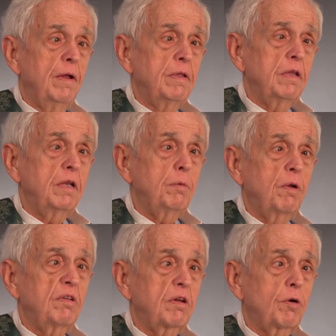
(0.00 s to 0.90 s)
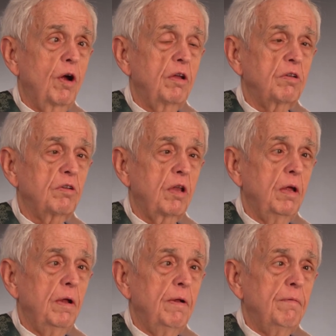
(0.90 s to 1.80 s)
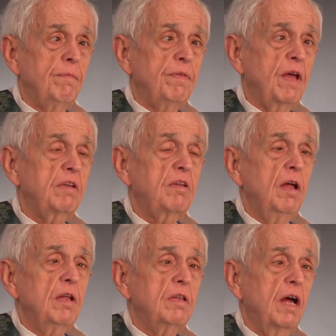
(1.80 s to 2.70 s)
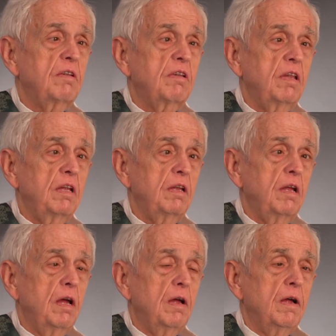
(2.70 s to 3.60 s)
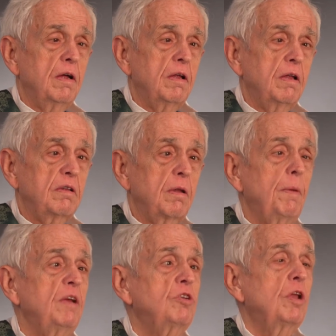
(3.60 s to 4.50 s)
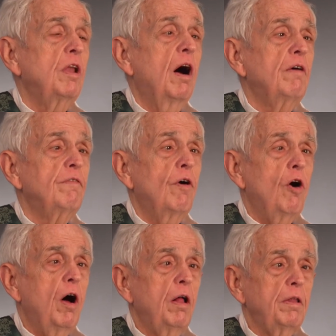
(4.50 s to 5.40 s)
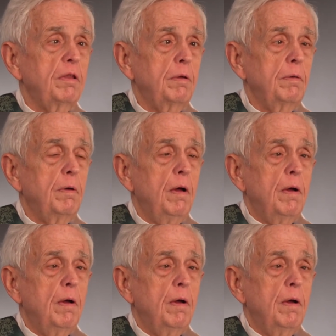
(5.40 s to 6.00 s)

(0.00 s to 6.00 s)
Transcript: that he was the Christ. That's the summation of all the